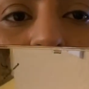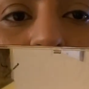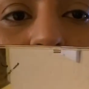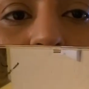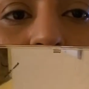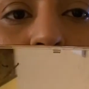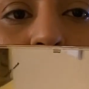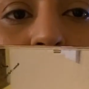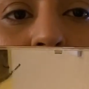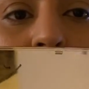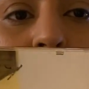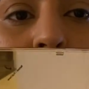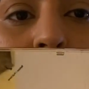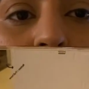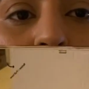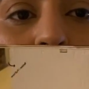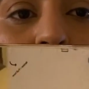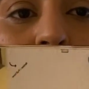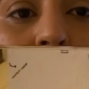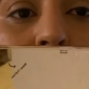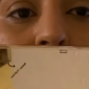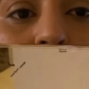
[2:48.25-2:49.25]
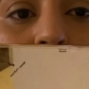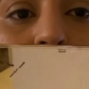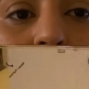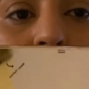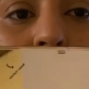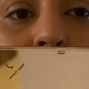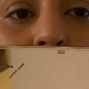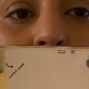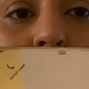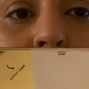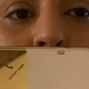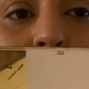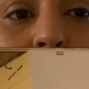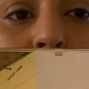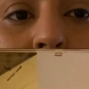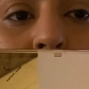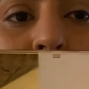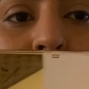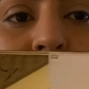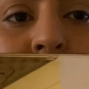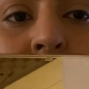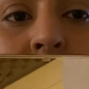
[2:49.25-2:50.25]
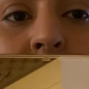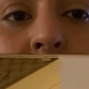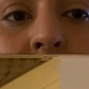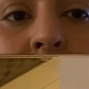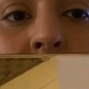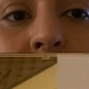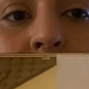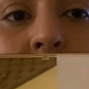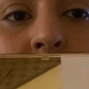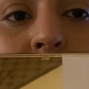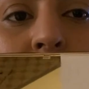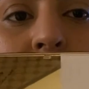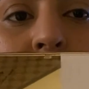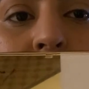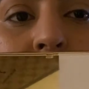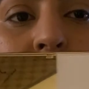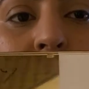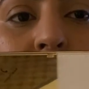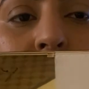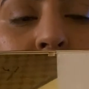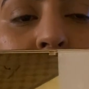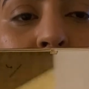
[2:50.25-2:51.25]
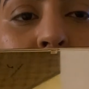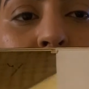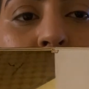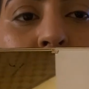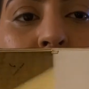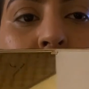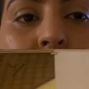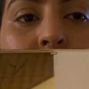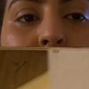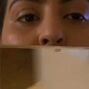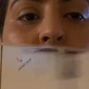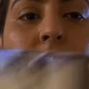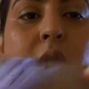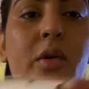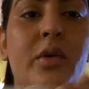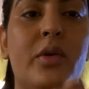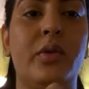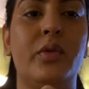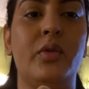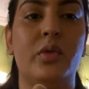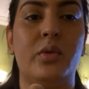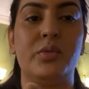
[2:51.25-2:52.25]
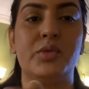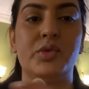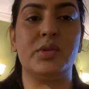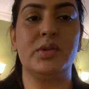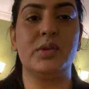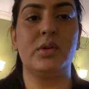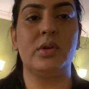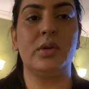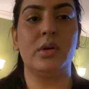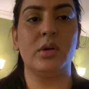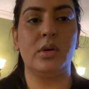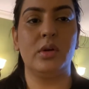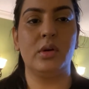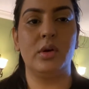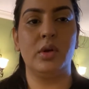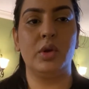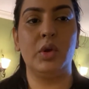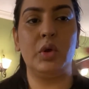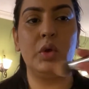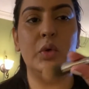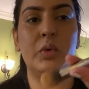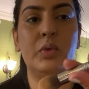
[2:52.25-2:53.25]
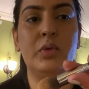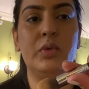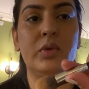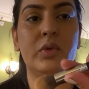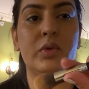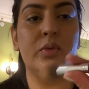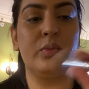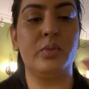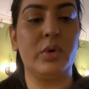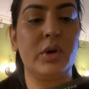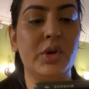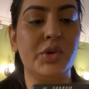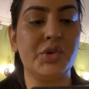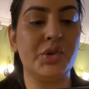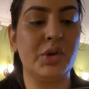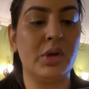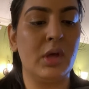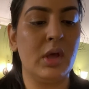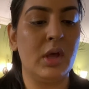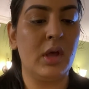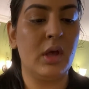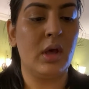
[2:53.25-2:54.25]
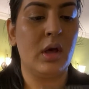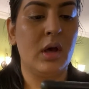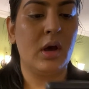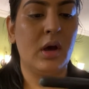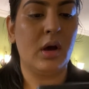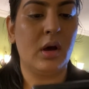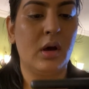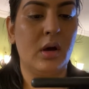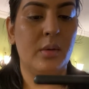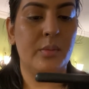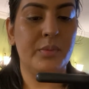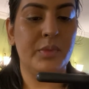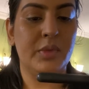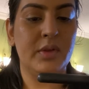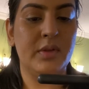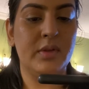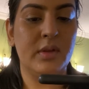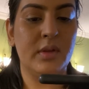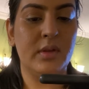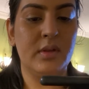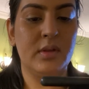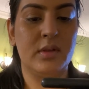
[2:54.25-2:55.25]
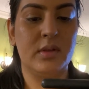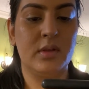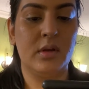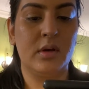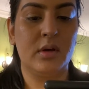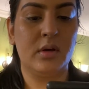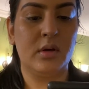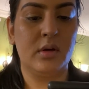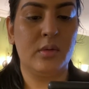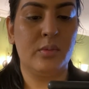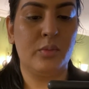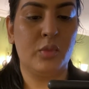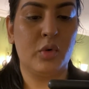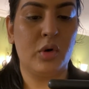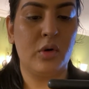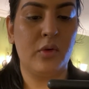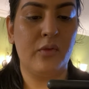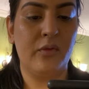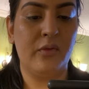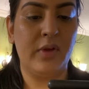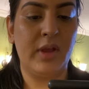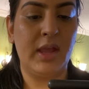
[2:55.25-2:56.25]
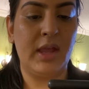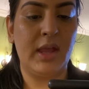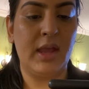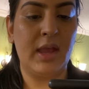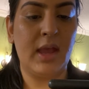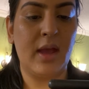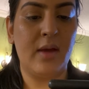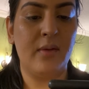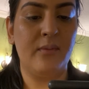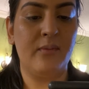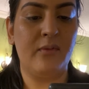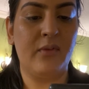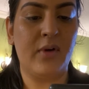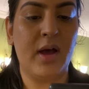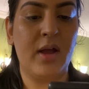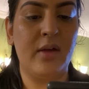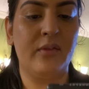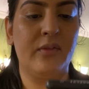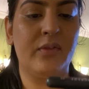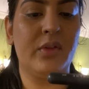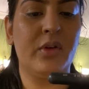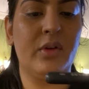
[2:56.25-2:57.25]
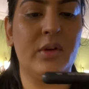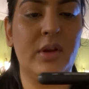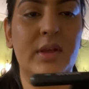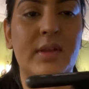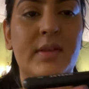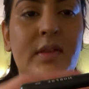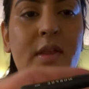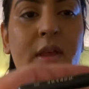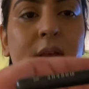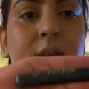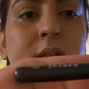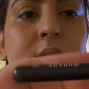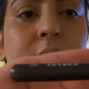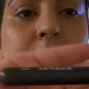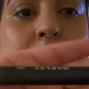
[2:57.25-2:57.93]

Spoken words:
This is the bronzer, this is the blush, and this is the banana powder. So I'm just gonna use this brush. This is Morphe M536.